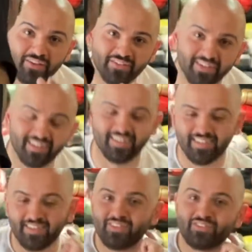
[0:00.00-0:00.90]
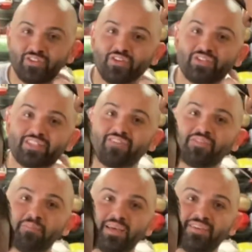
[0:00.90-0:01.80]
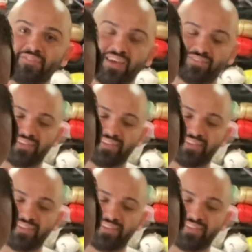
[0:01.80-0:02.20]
favor. Do yourself a big favor.